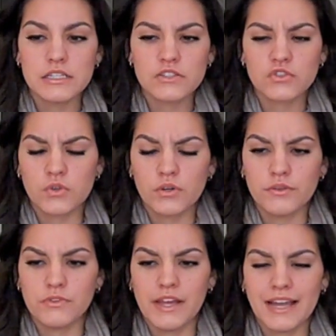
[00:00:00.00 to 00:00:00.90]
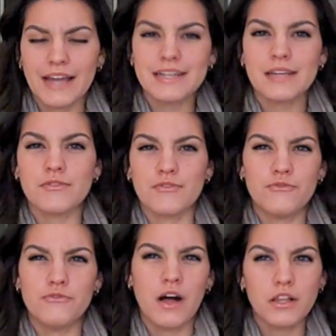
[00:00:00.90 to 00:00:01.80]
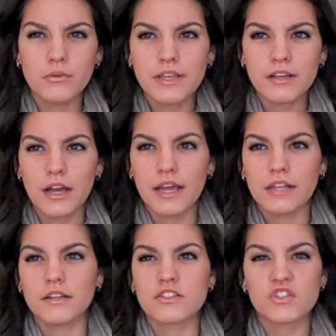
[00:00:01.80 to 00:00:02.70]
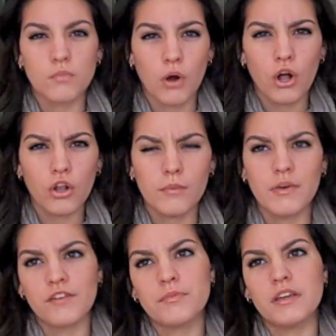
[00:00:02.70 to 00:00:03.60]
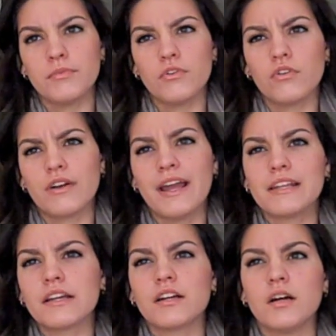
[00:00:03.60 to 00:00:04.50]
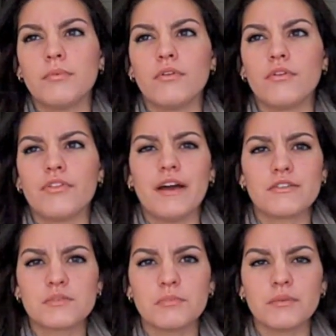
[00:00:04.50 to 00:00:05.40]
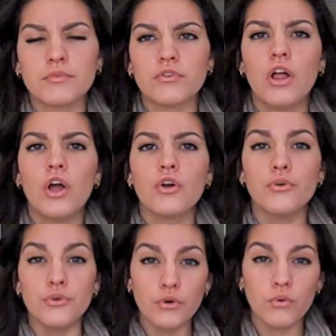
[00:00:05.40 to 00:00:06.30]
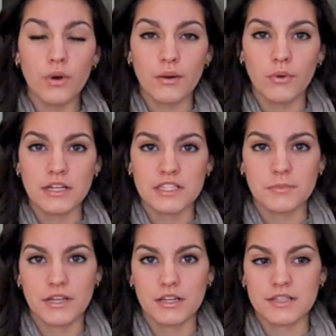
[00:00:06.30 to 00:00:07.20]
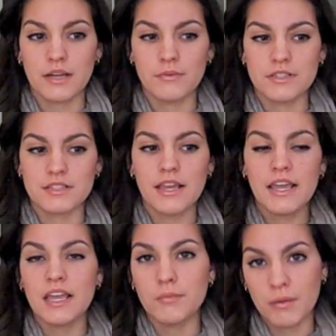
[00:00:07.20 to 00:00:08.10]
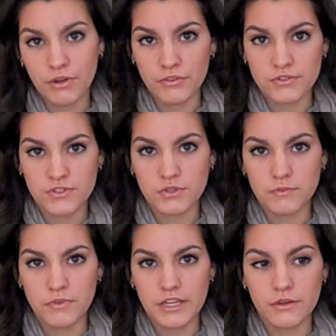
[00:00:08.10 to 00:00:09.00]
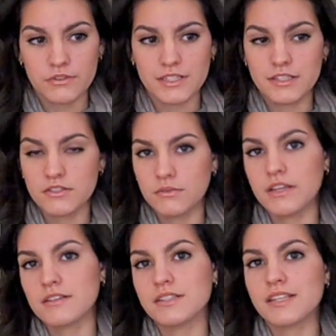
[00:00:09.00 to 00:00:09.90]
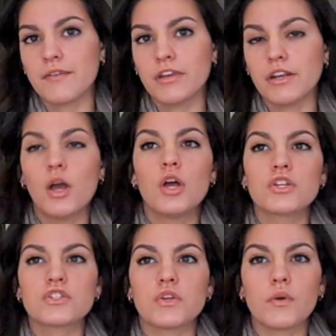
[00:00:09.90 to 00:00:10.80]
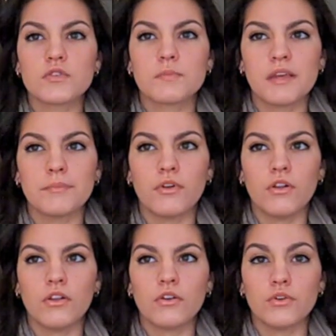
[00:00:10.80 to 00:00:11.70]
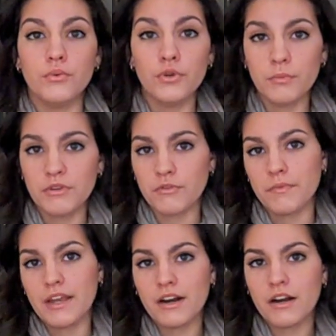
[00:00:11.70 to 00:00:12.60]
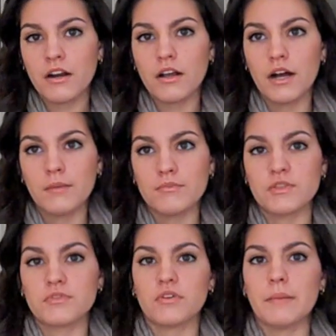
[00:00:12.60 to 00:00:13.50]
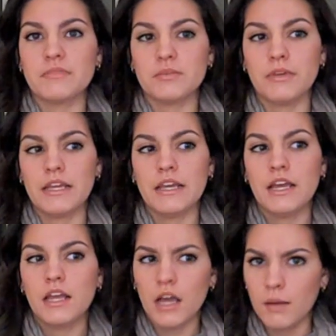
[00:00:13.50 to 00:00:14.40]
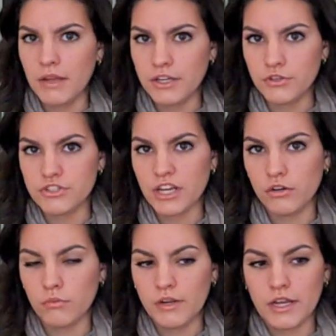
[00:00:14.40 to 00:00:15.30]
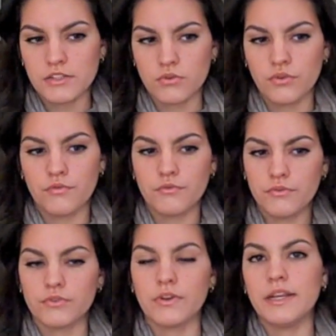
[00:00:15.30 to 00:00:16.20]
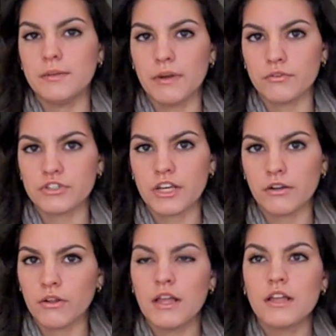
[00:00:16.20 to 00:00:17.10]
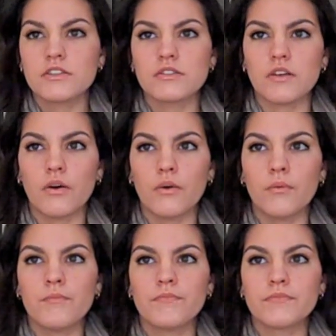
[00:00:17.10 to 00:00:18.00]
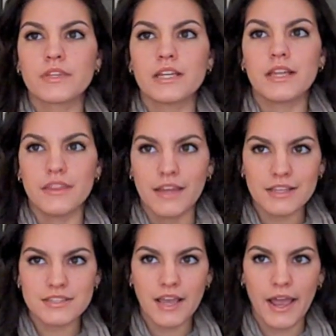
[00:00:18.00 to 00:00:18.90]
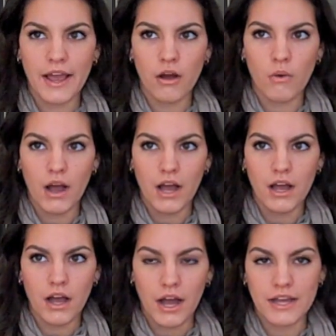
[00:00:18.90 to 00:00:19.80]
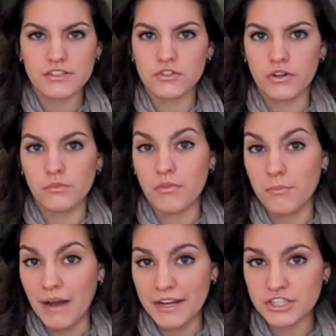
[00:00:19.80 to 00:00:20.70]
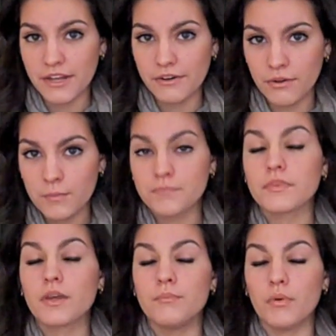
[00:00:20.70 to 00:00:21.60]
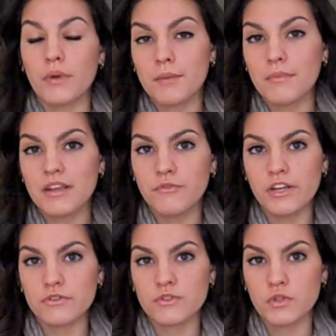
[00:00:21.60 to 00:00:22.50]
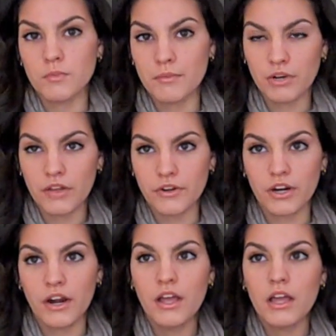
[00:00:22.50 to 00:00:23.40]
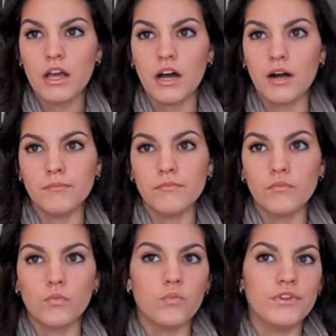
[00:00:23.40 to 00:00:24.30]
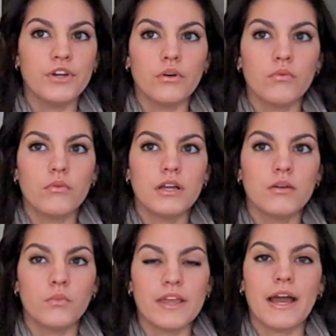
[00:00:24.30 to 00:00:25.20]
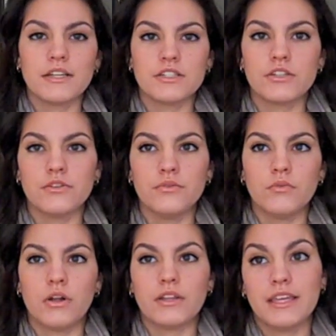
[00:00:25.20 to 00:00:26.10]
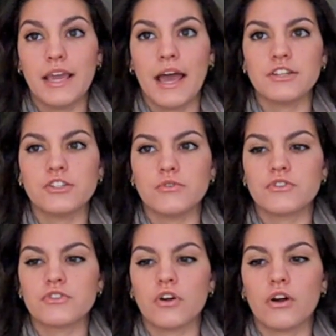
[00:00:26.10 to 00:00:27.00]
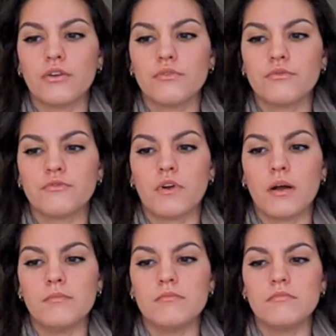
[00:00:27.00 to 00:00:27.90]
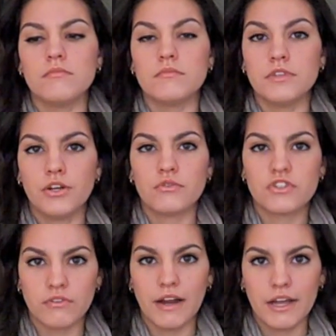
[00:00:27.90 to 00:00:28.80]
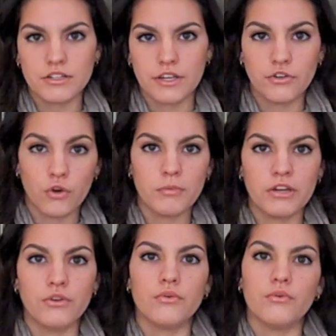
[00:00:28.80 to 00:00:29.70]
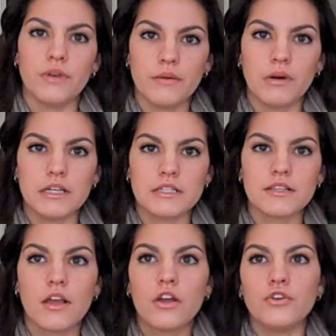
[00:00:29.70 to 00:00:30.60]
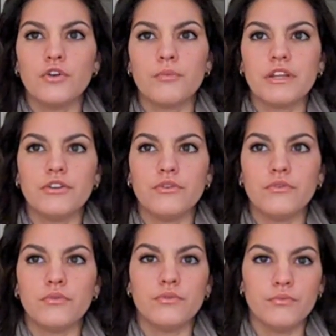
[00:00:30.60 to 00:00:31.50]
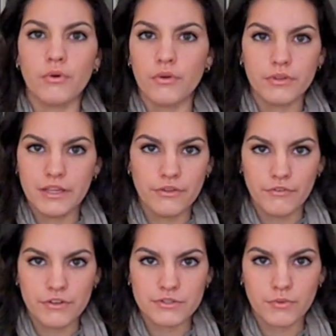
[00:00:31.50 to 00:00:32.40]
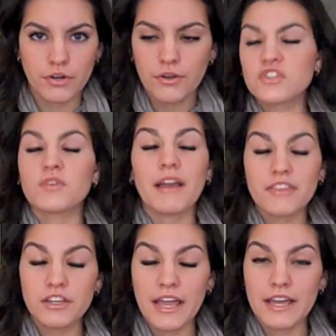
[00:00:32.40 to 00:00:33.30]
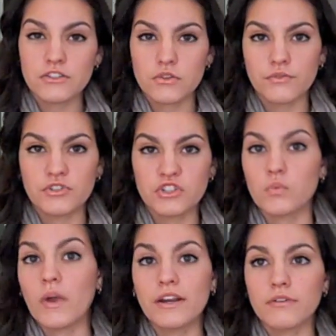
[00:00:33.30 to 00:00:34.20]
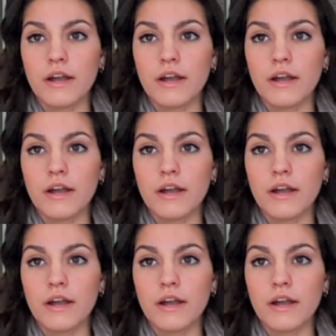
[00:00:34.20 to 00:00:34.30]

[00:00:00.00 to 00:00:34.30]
sort of like, I didn't have a following. I had like a small amount of people, or I had like a couple thousand people who knew who I was because I was in my brother's YouTube videos since 2007. So those people who knew me from there um, subscribed to me on my new channel when I sort of created my own channel. So that's how I started with my channel. But when I made videos with my brother, um, you know, we had to, well, he had to start from, you know, scratch. Like, nobody knew who he was. Nobody knew who bo- either of us were. So back then, you had to sort of just wait